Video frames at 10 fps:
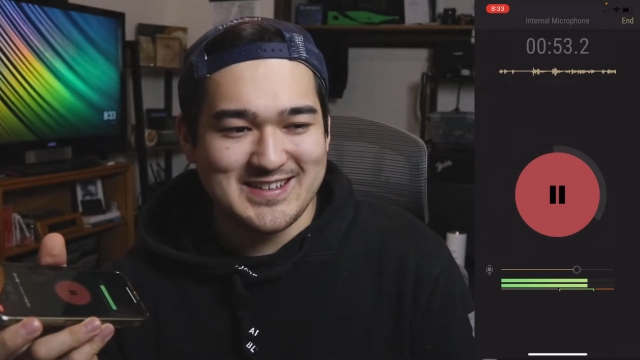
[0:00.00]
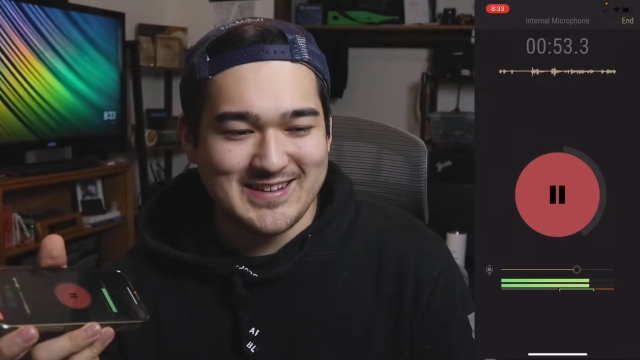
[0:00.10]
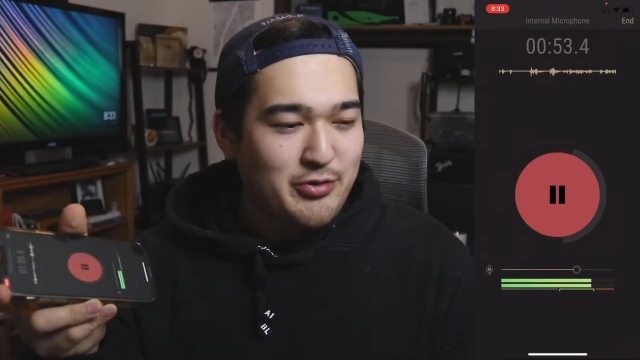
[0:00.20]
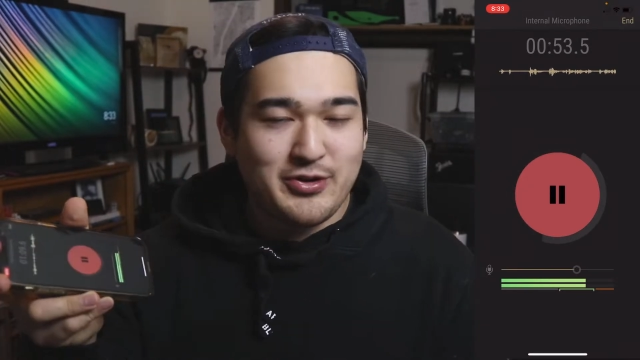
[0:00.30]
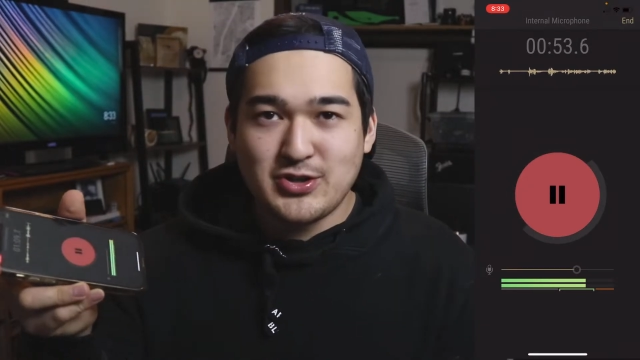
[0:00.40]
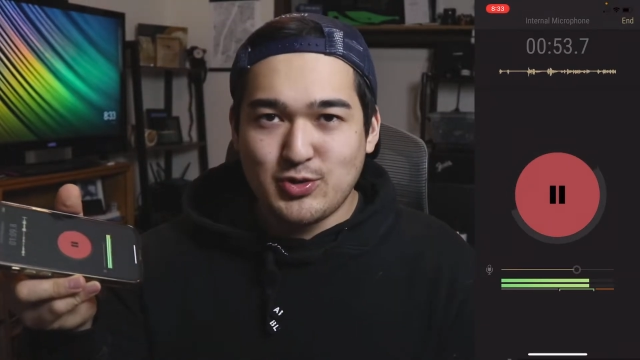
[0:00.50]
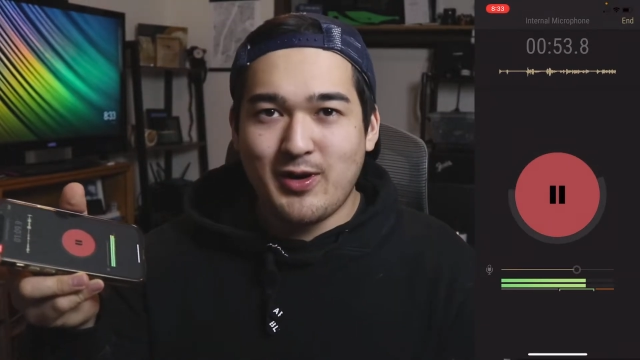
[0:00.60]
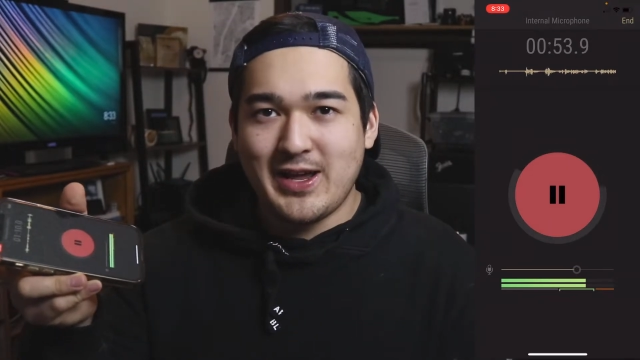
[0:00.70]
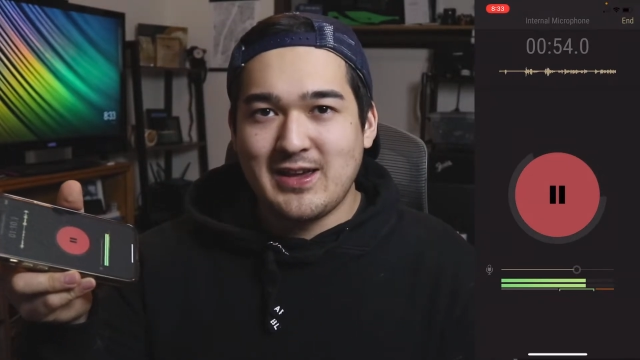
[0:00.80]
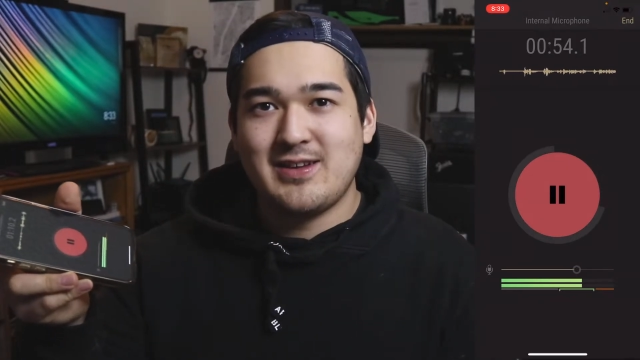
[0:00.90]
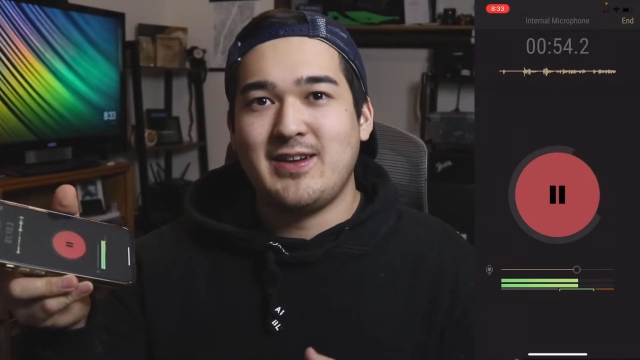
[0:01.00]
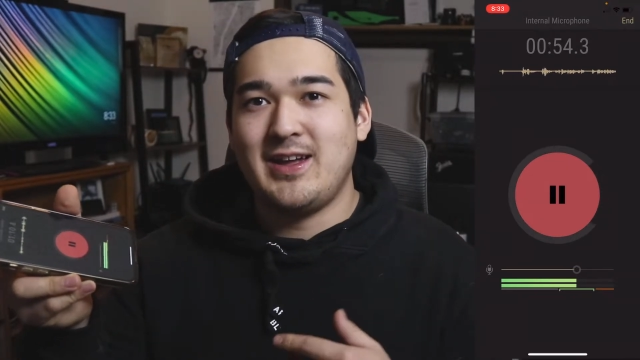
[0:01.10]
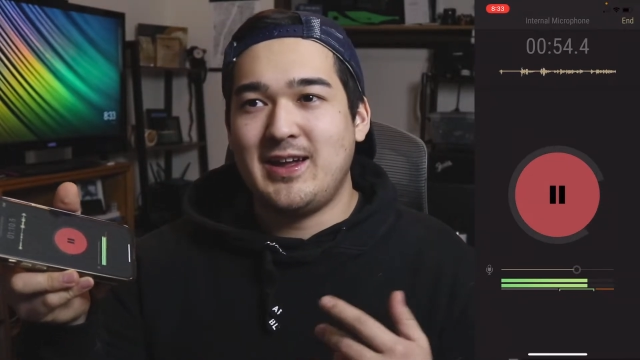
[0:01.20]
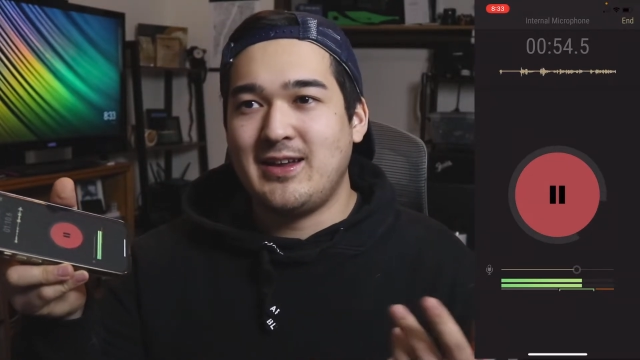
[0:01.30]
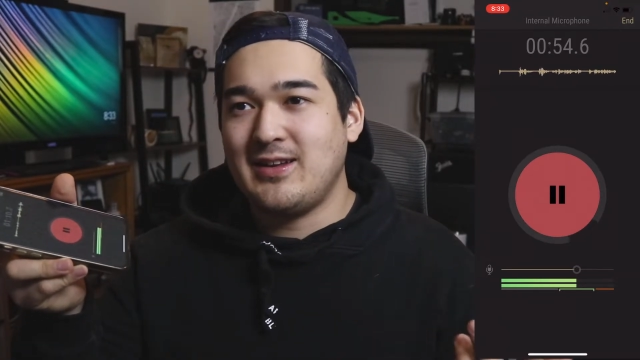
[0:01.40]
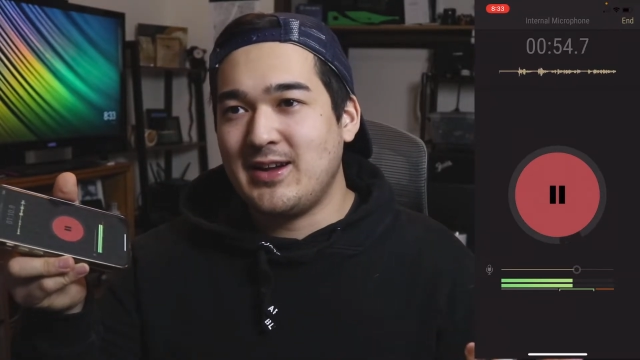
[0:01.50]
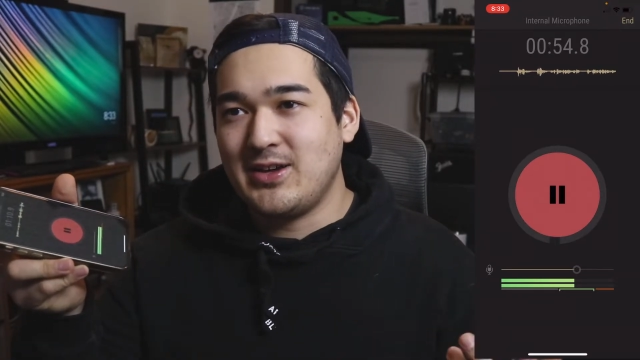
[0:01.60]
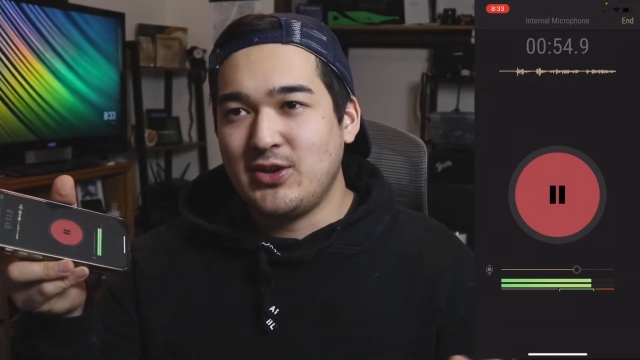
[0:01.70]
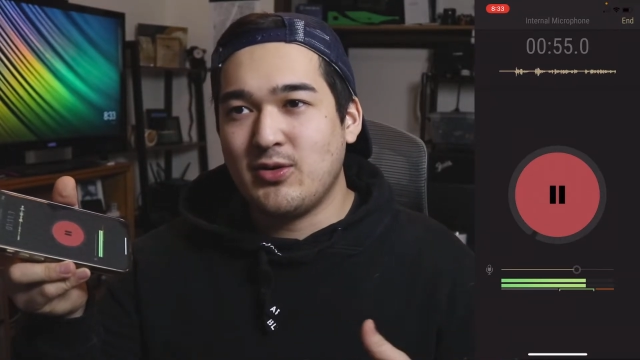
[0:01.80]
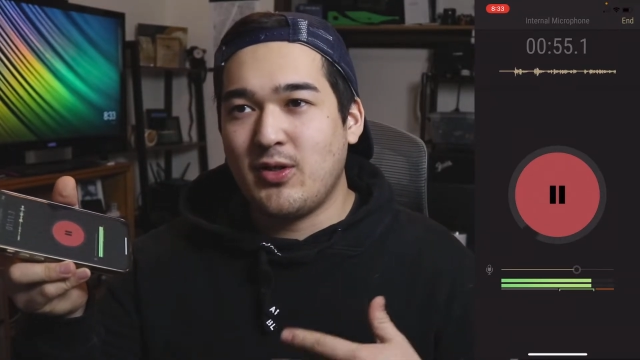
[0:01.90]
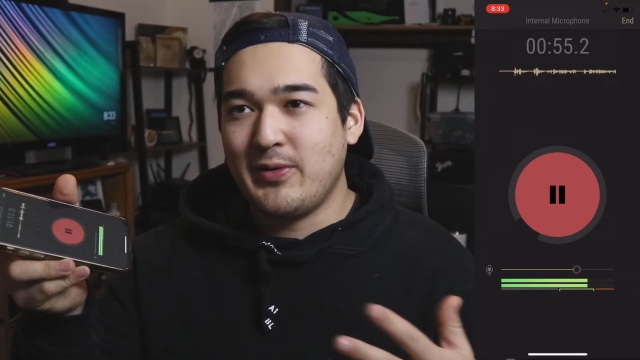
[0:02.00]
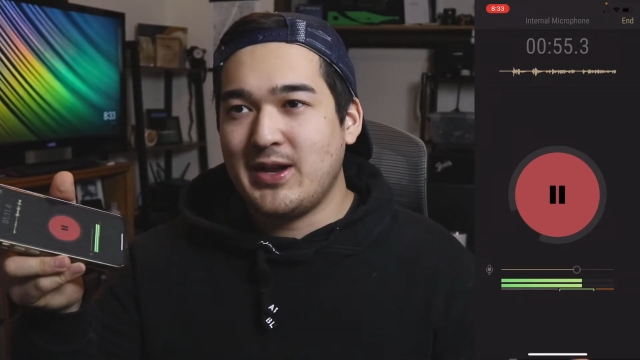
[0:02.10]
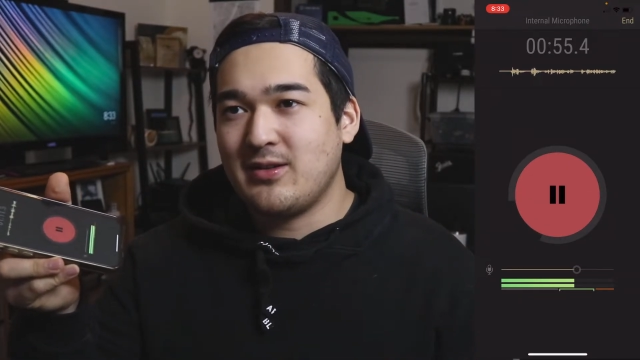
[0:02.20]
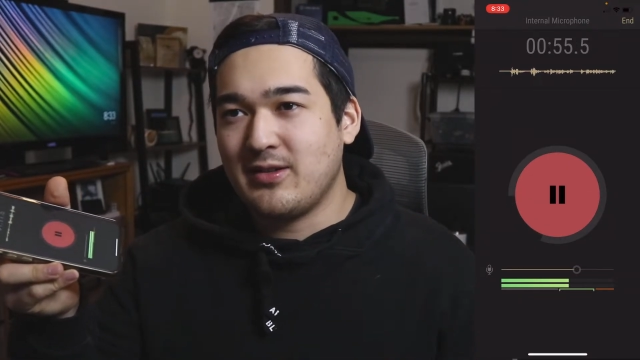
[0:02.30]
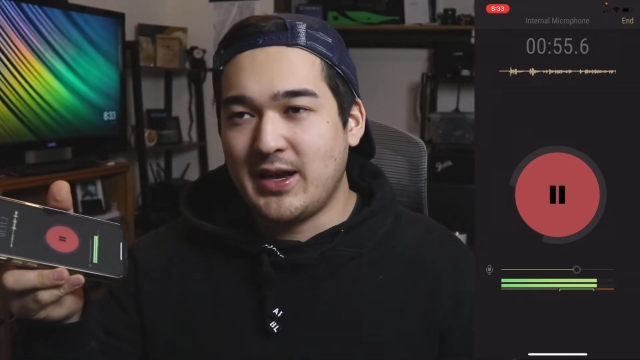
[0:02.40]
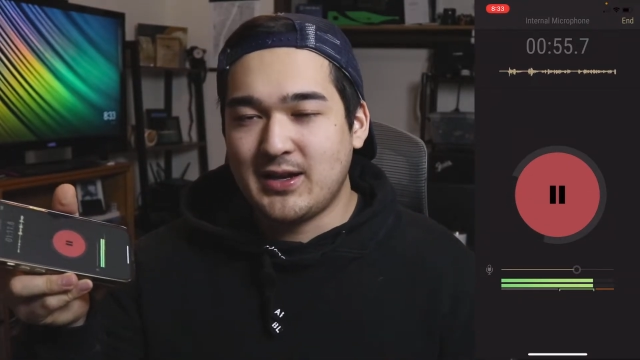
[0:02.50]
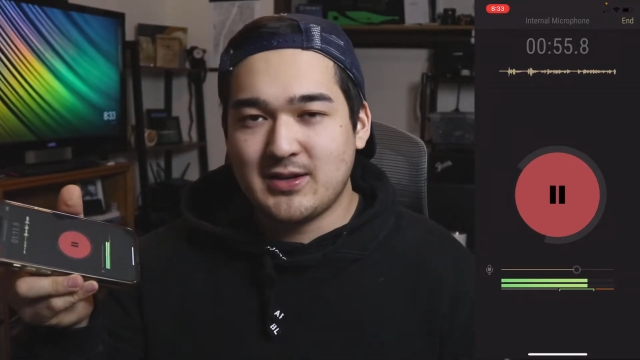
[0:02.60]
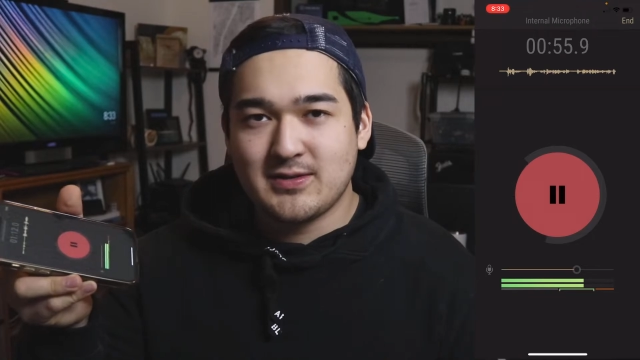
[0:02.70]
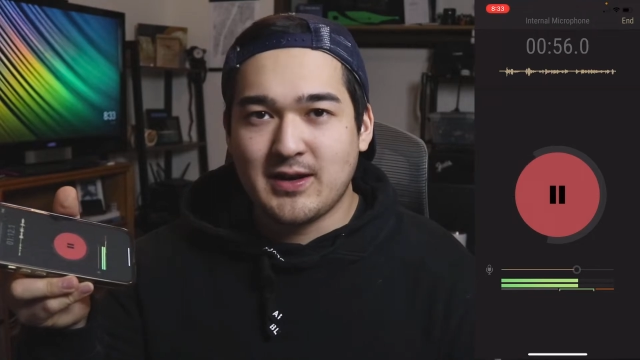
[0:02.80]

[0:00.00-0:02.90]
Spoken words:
320, and you can go all the way down to like,